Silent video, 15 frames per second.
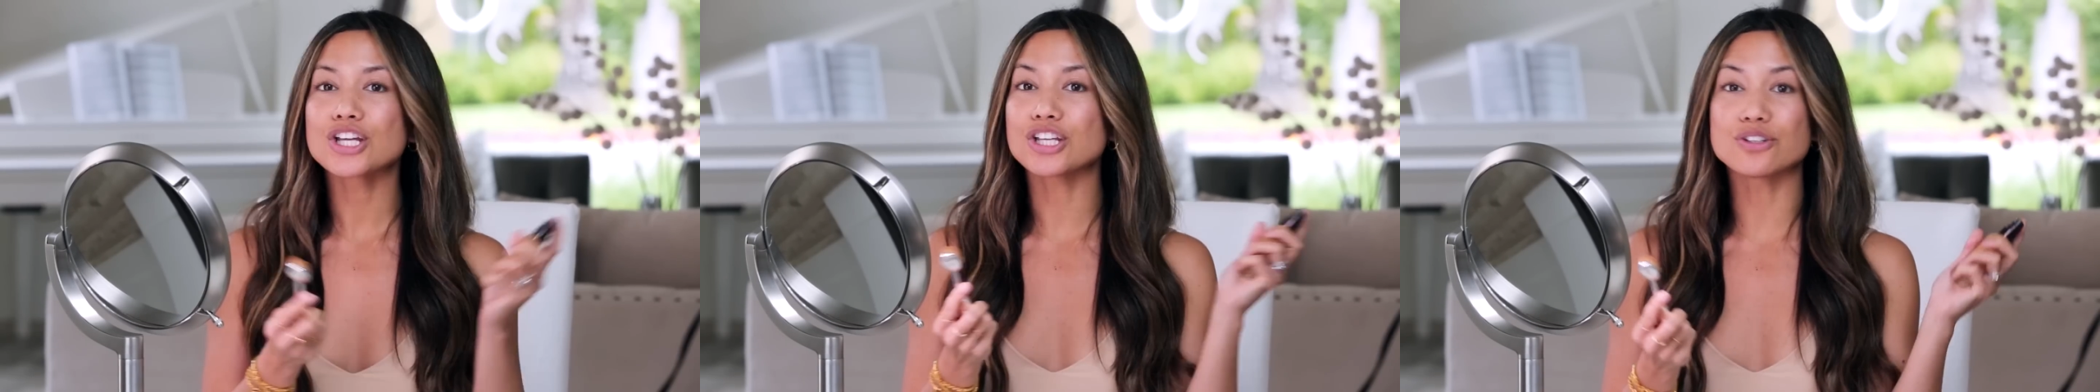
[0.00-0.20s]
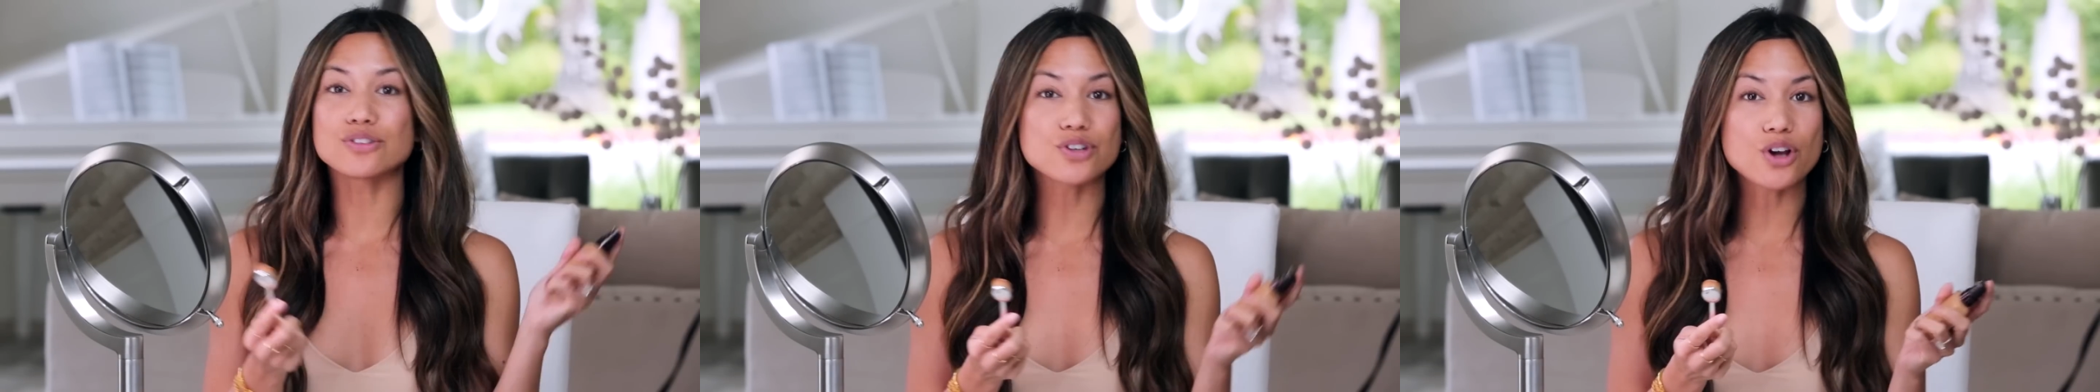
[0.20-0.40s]

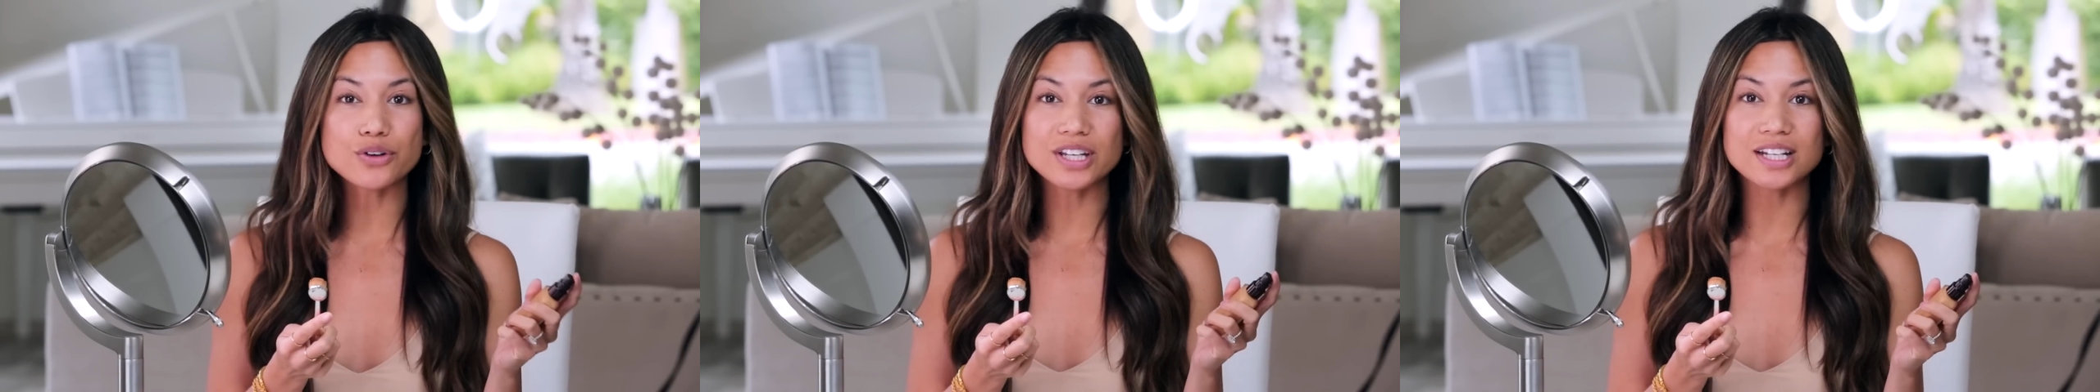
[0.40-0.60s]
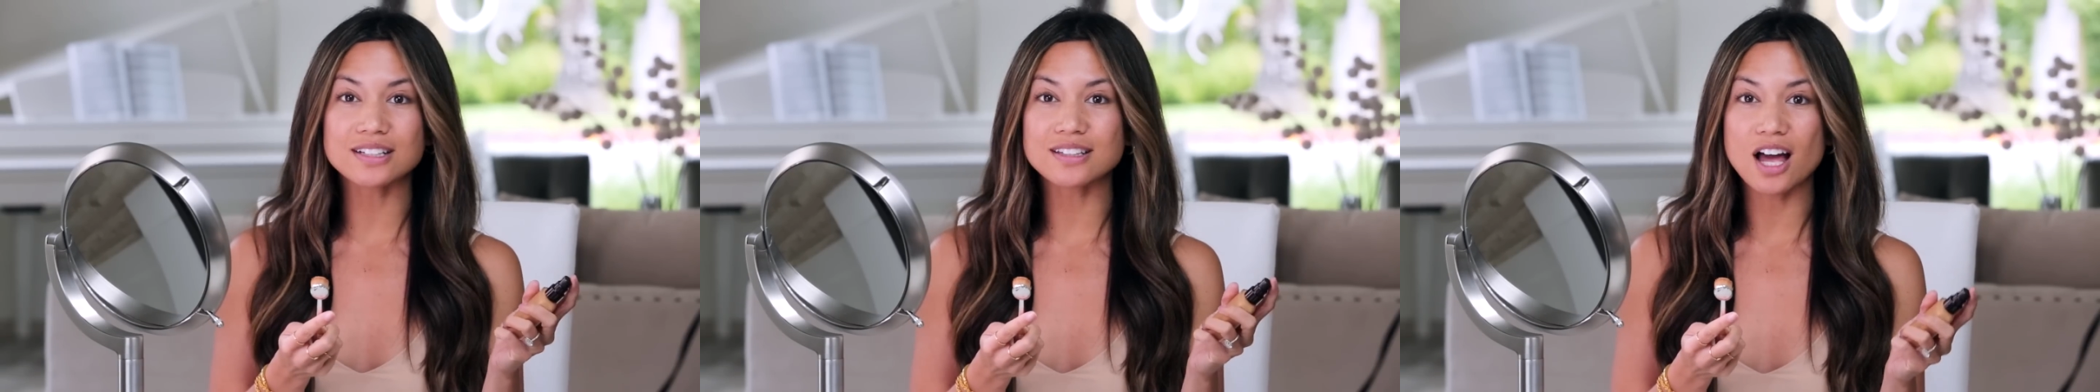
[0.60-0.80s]
You
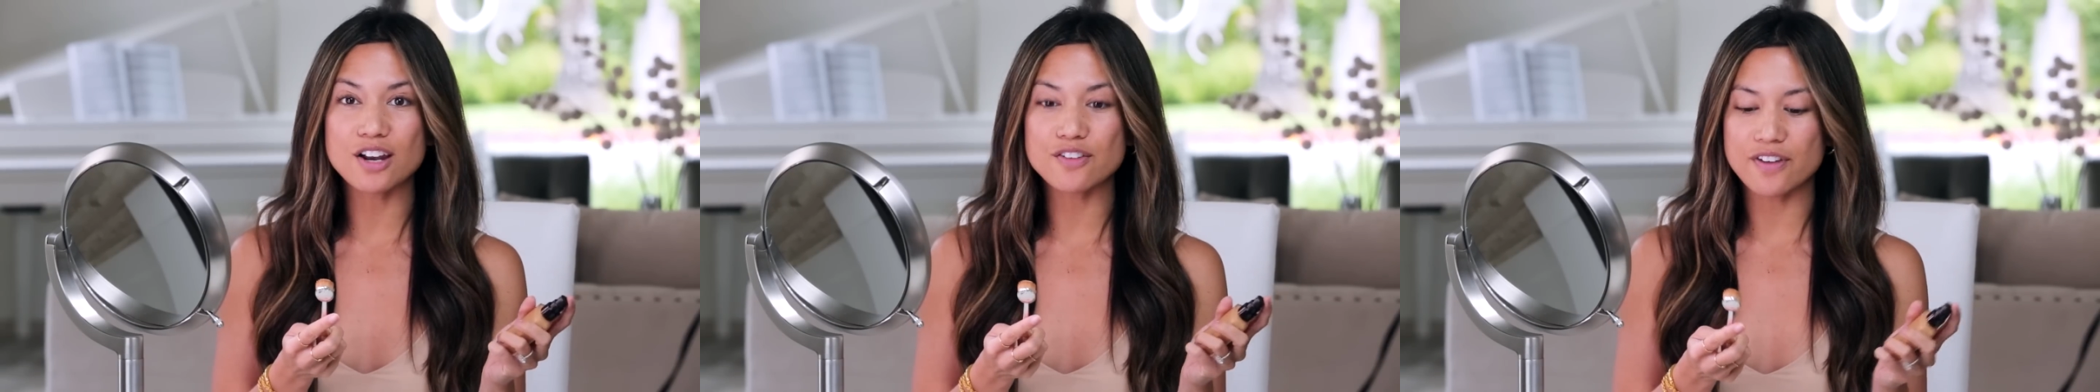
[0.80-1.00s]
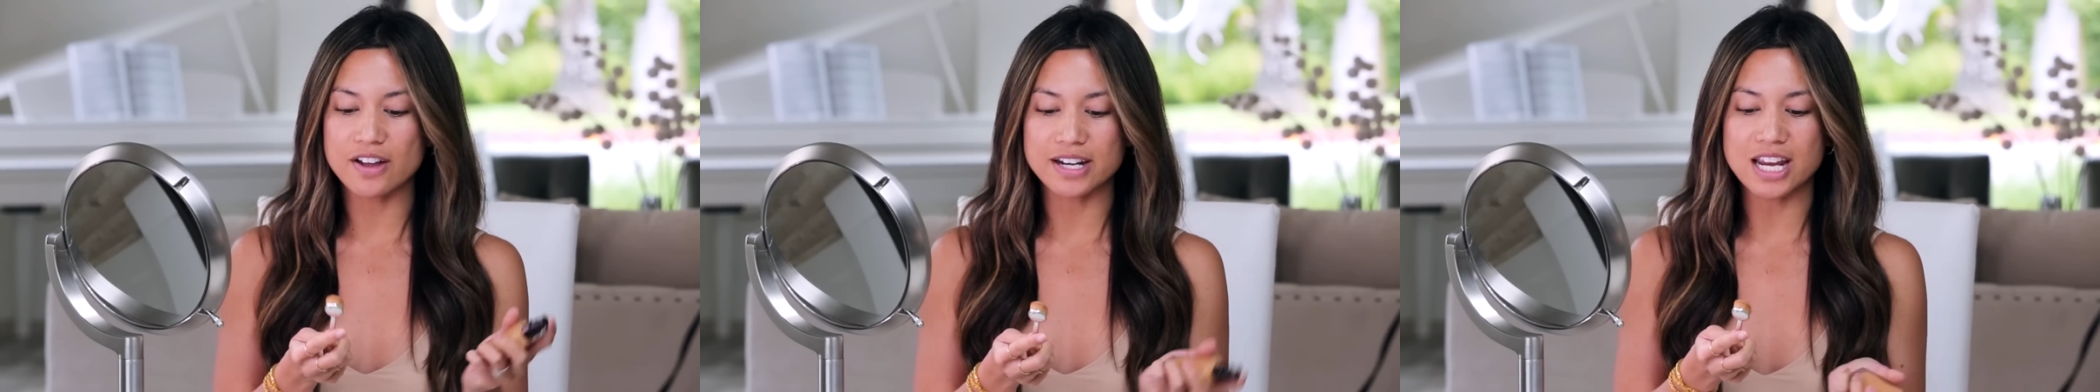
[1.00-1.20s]
don't need a
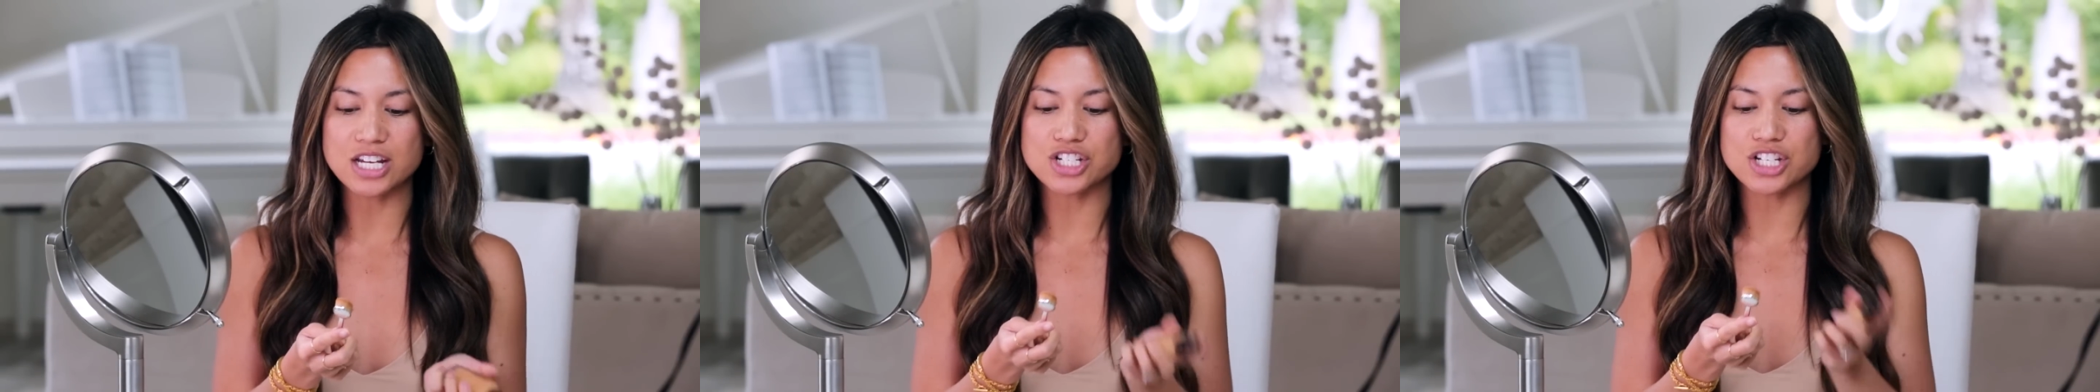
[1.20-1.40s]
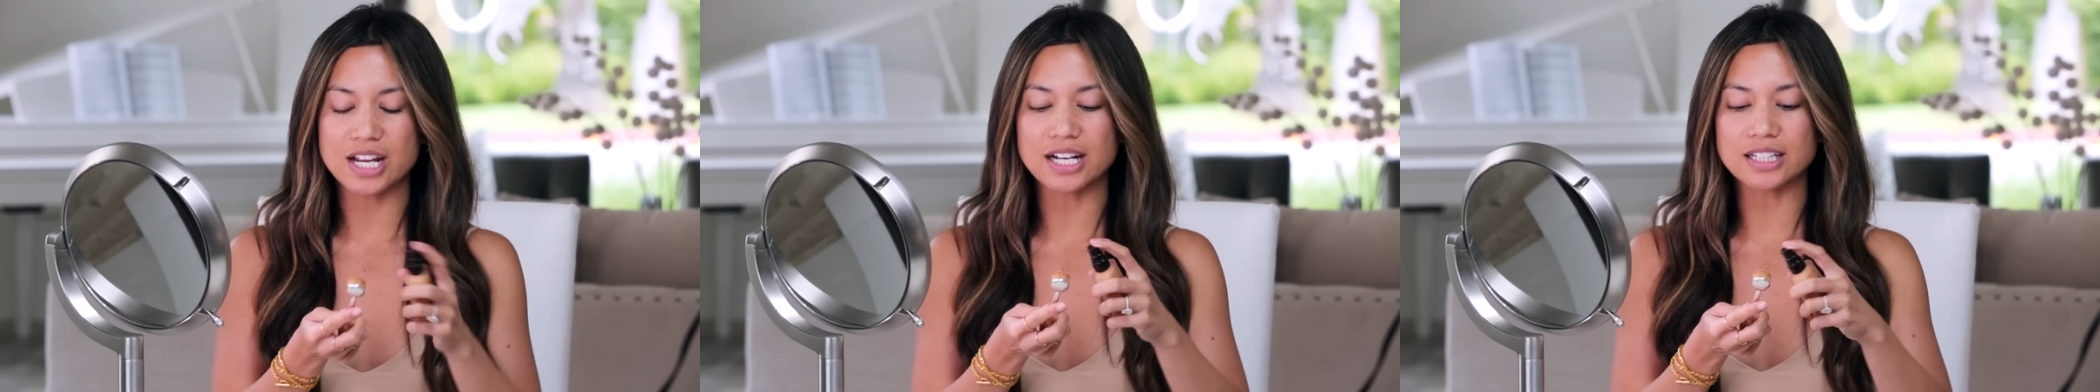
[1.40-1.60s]
lot of
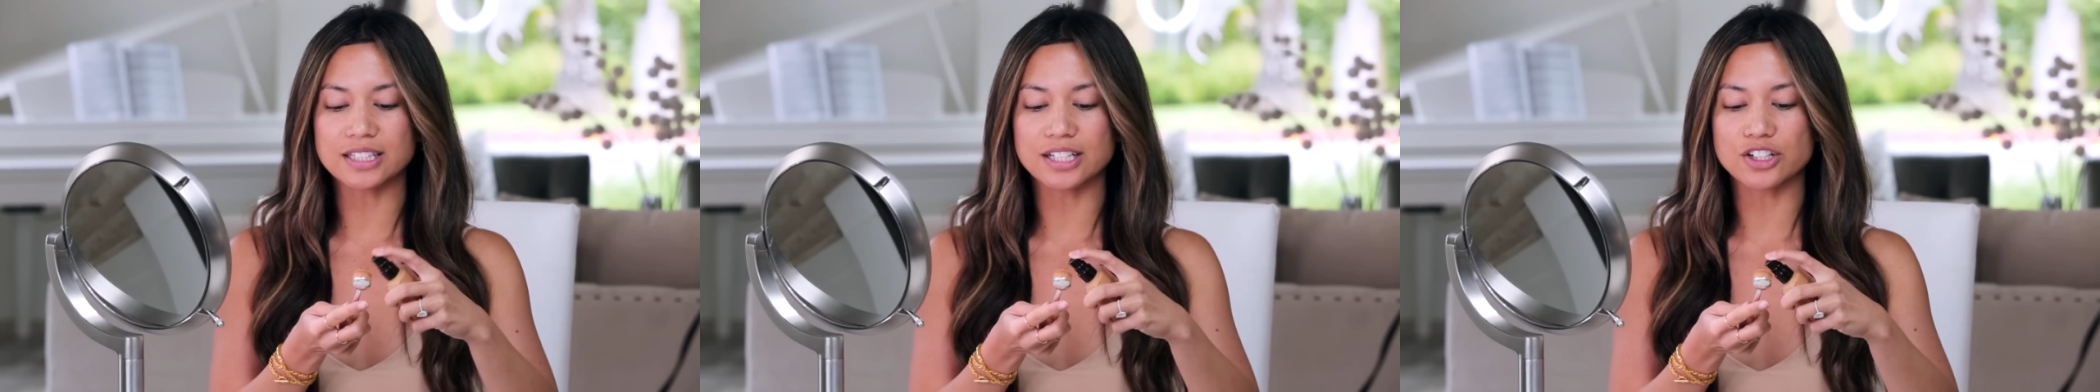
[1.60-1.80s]
foundation.